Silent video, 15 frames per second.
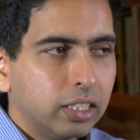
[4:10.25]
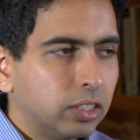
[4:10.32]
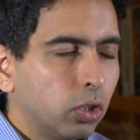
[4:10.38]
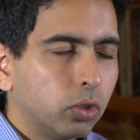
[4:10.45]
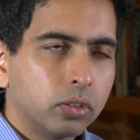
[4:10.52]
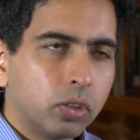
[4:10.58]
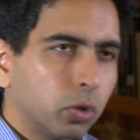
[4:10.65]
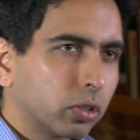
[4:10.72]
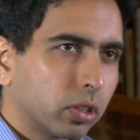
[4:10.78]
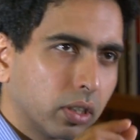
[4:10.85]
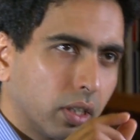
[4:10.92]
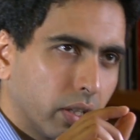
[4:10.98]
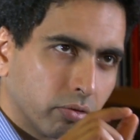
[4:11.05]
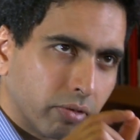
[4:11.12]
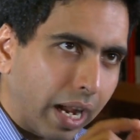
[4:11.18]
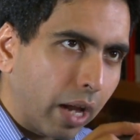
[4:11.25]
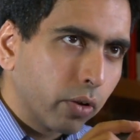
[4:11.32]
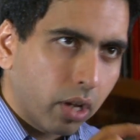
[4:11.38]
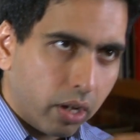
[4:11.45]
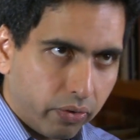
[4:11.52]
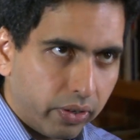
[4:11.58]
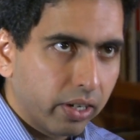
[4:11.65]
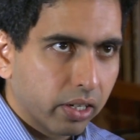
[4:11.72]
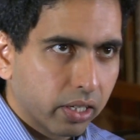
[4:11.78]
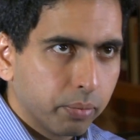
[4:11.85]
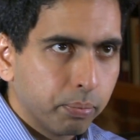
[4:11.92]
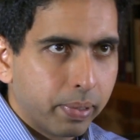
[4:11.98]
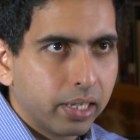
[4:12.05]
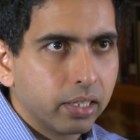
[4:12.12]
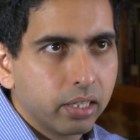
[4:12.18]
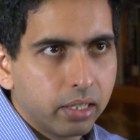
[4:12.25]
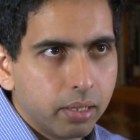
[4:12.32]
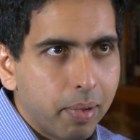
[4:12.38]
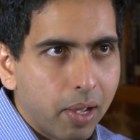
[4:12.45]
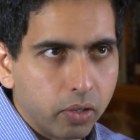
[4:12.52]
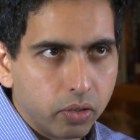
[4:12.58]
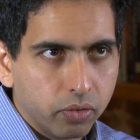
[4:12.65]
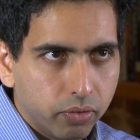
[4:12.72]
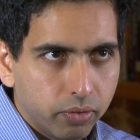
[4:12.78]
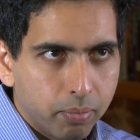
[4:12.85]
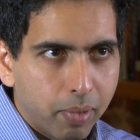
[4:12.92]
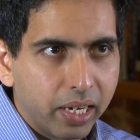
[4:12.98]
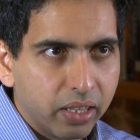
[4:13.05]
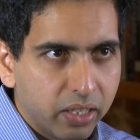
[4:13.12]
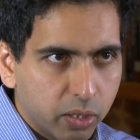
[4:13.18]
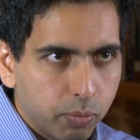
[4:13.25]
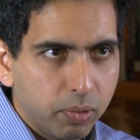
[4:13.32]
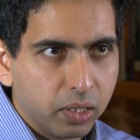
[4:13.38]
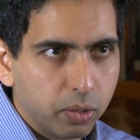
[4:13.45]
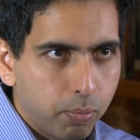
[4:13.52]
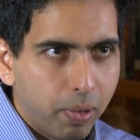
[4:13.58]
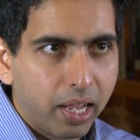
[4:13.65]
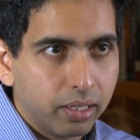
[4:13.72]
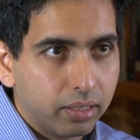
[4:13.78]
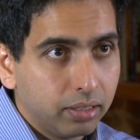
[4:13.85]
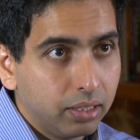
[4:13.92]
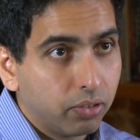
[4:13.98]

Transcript: th those are round off error compared to the amount of money that's being spent,